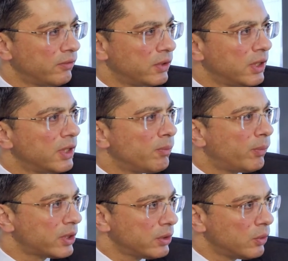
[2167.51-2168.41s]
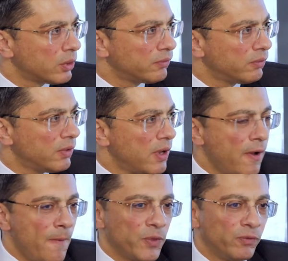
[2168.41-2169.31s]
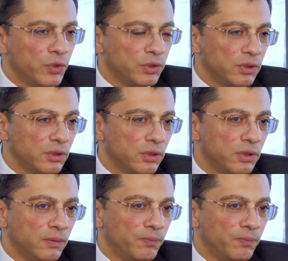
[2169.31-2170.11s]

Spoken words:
And sometimes we can turn competitors